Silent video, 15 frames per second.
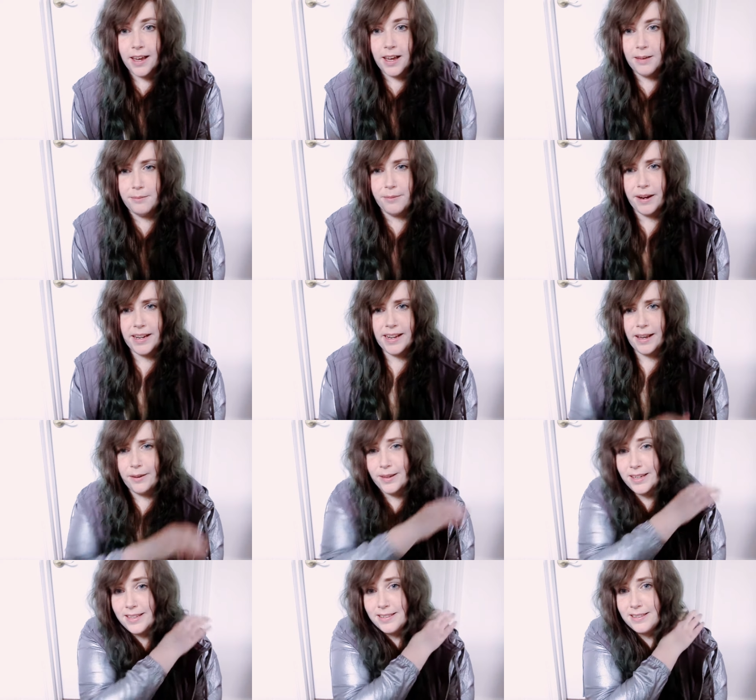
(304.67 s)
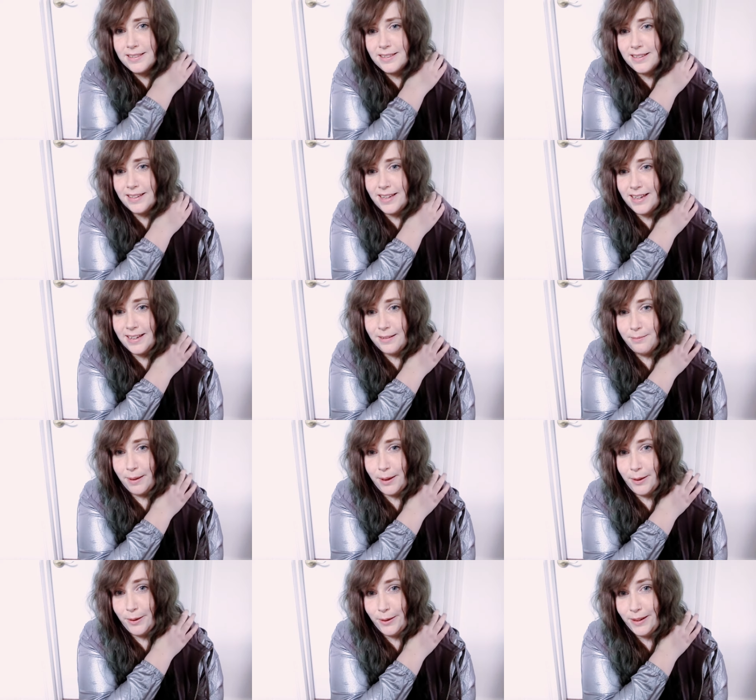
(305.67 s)
Right now he's in my
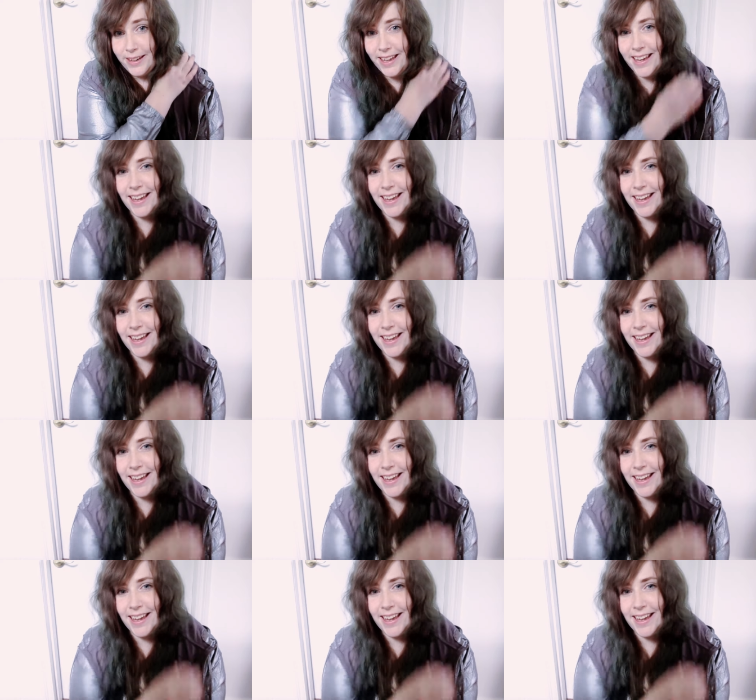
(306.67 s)
hood.